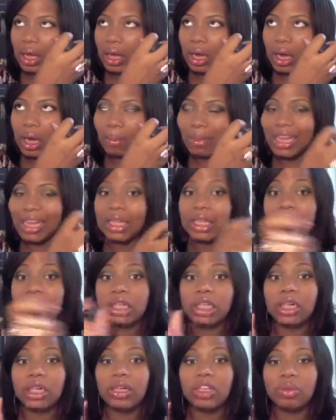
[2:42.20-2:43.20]
I mean, it's
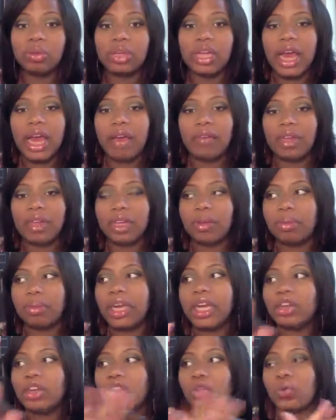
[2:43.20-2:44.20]
considered to be heavy
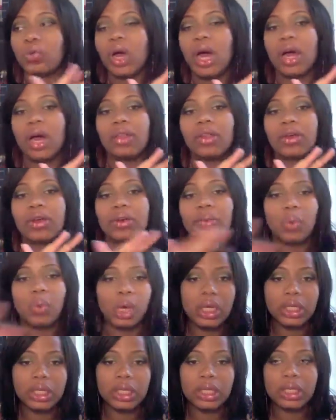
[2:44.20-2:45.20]
compared to other
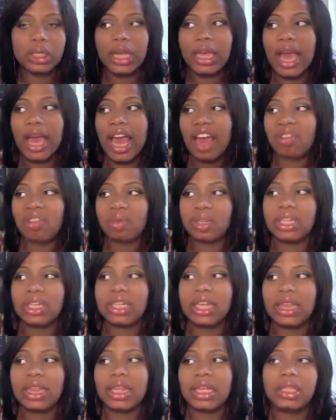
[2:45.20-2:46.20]
ones that they have because
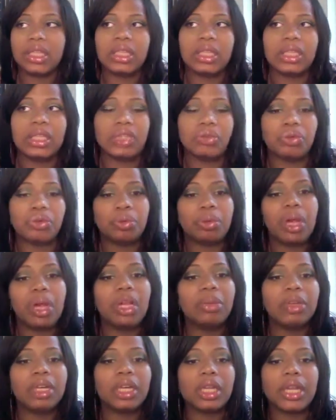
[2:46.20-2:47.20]
I think that this would
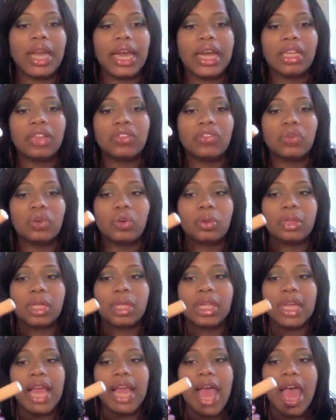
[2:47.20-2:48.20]
probably be the lightest formula
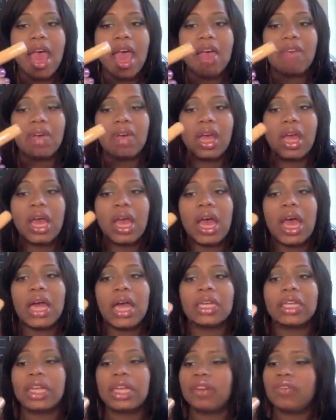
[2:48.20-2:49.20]
they have. I
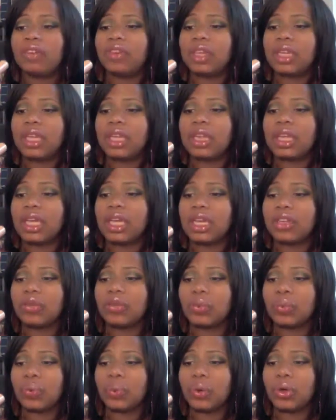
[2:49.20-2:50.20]
definitely think it's
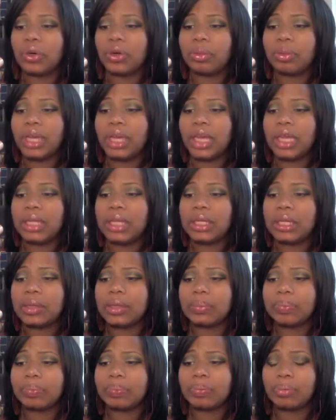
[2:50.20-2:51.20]
water based,
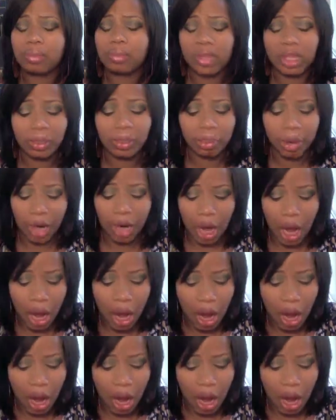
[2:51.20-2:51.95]
but